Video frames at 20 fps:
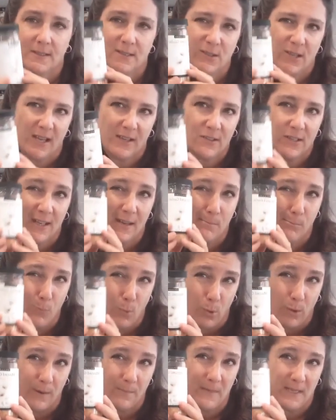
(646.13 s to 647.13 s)
so you actually get
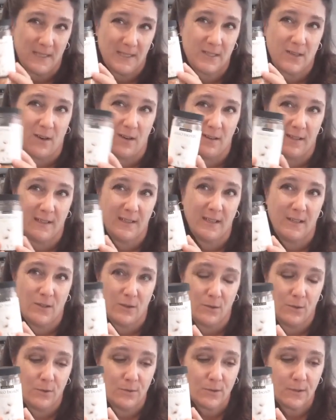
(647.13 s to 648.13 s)
more minced garlic than you
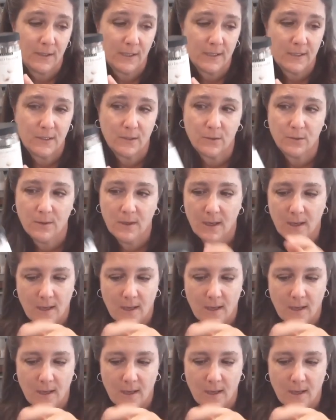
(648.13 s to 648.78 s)
usually do.